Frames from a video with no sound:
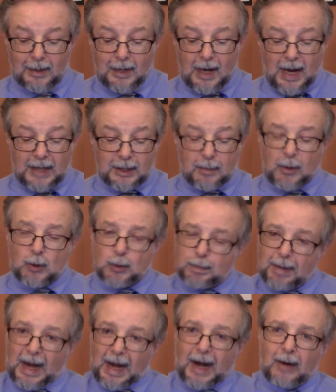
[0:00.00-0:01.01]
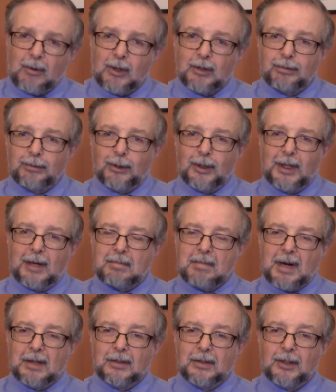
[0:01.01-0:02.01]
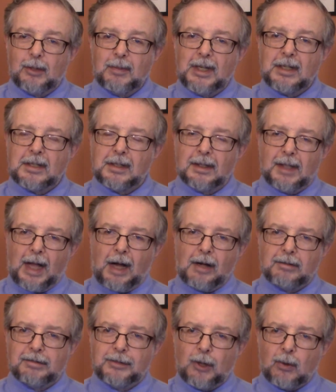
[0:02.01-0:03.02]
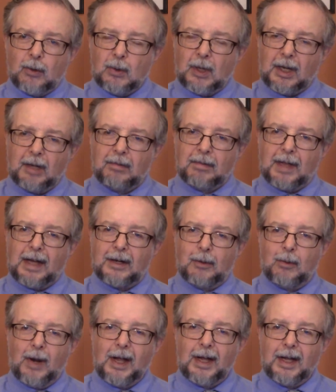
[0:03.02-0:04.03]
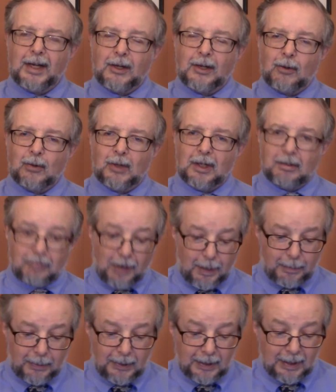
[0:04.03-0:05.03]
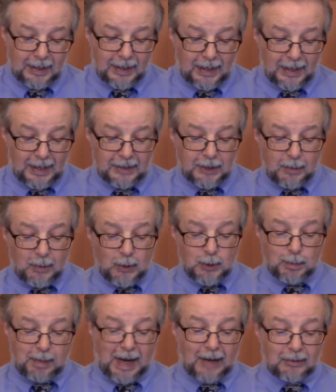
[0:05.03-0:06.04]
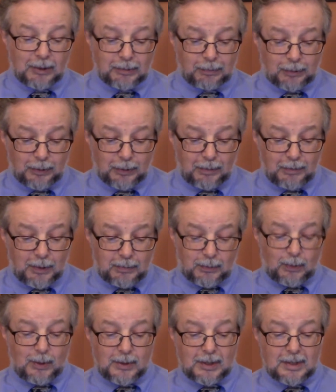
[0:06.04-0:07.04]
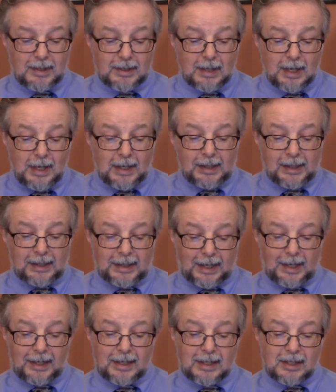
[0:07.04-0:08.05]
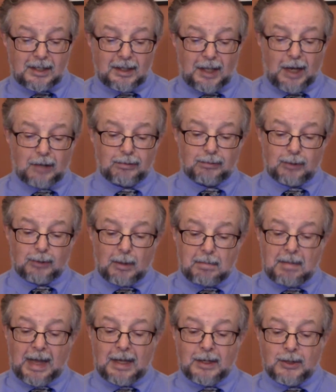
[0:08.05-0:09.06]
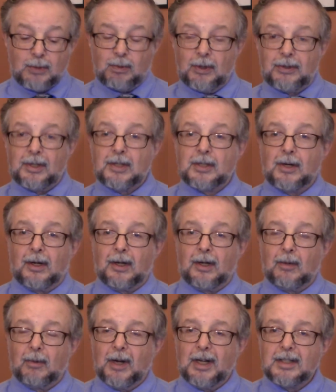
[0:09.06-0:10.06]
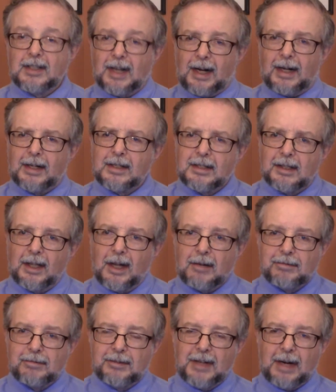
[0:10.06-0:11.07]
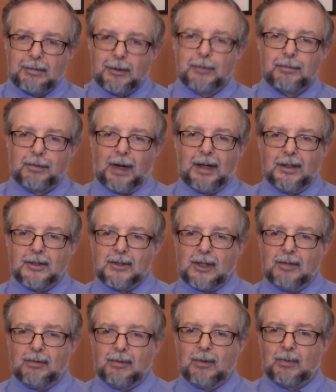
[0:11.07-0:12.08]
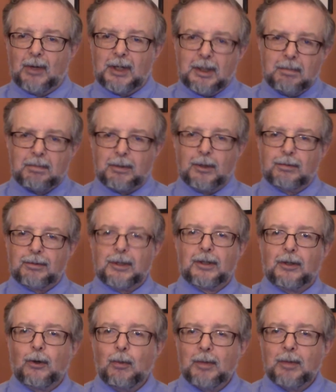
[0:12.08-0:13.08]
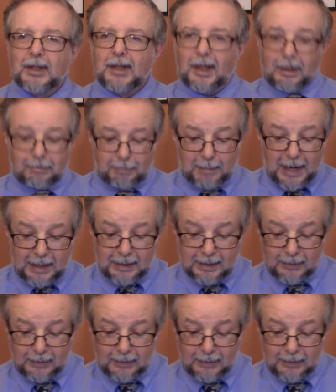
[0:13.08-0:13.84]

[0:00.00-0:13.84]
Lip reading: And the most powerful among them is love. Don't give that away. Don't give up on the most powerful of the forces. God's love remains with us always. God's love never fails, even when imperfect human love might.